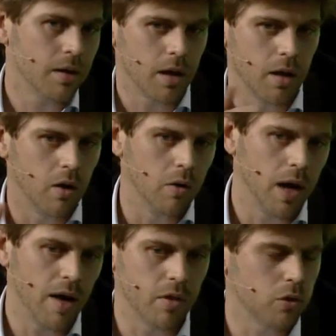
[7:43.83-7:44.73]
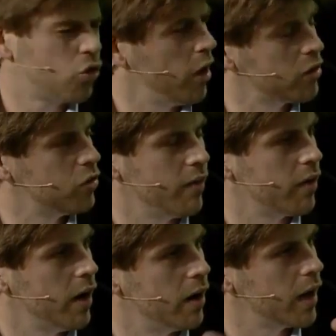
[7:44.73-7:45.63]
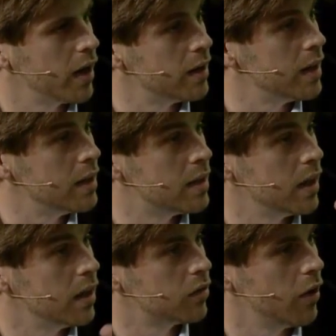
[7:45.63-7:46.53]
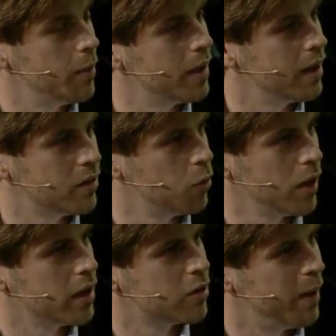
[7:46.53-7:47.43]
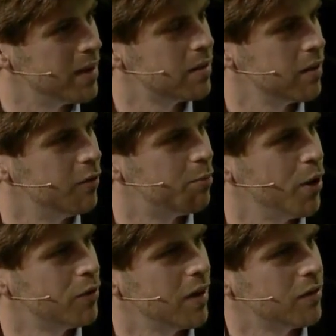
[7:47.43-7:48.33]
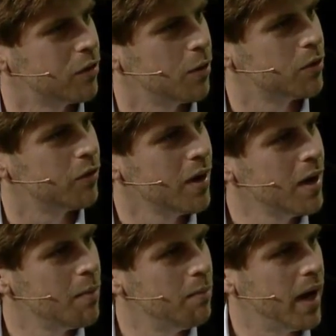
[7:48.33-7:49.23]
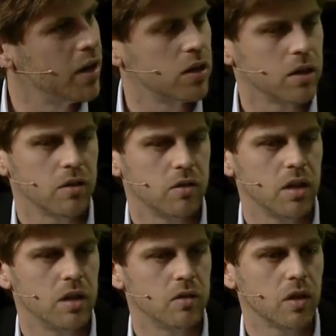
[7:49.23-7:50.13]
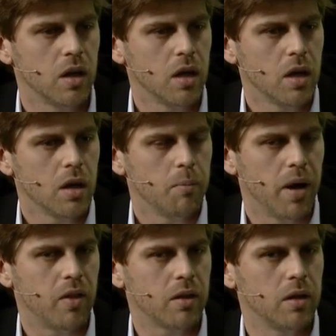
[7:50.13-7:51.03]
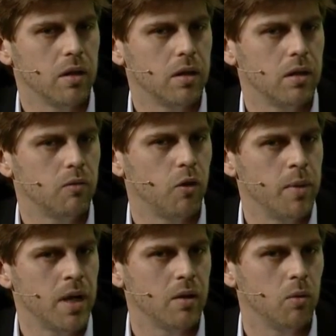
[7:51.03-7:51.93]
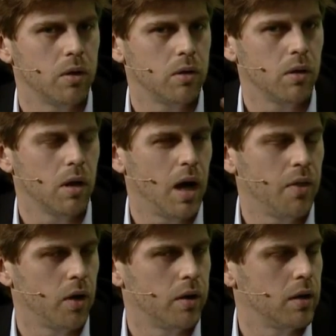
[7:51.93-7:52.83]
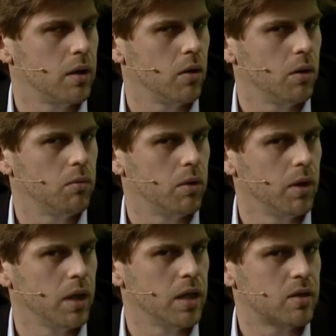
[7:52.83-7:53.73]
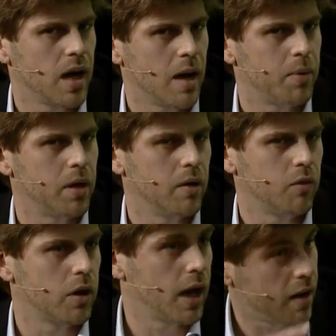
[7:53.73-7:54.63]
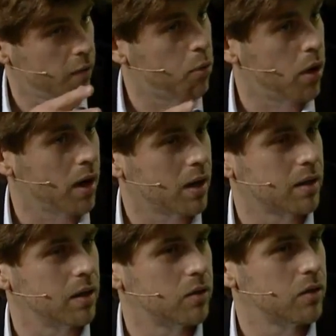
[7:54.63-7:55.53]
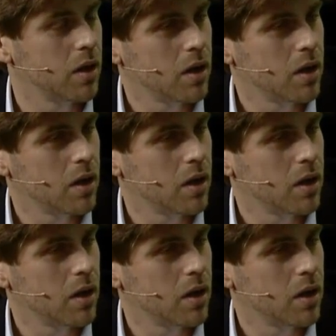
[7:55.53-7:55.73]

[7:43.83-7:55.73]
you know, having those trucks driving around getting DDT. So, I mean, it's really expensive process in terms of managing disease. But I think that for me, what I thought that you know what, what really needs to happen if you're going to have a product like this,